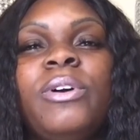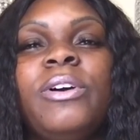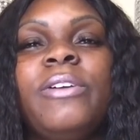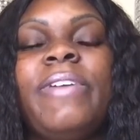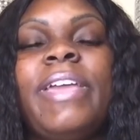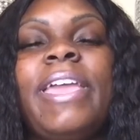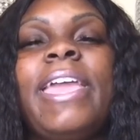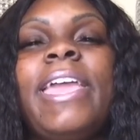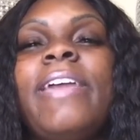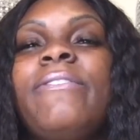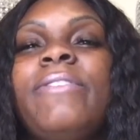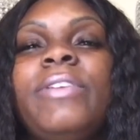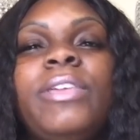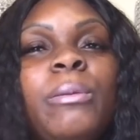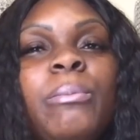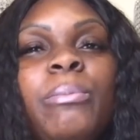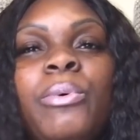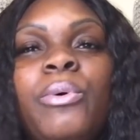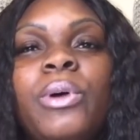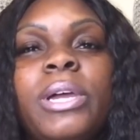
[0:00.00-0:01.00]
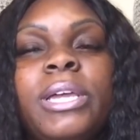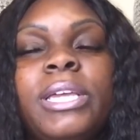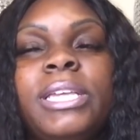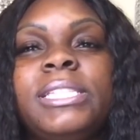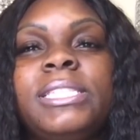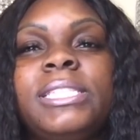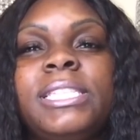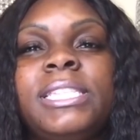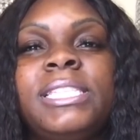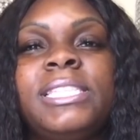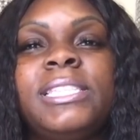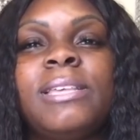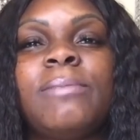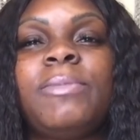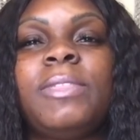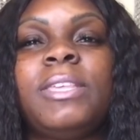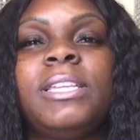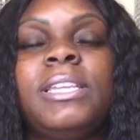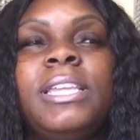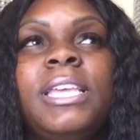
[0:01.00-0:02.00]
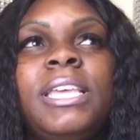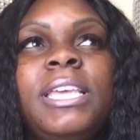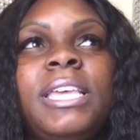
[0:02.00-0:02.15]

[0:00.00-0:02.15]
of heavy importance. It's something,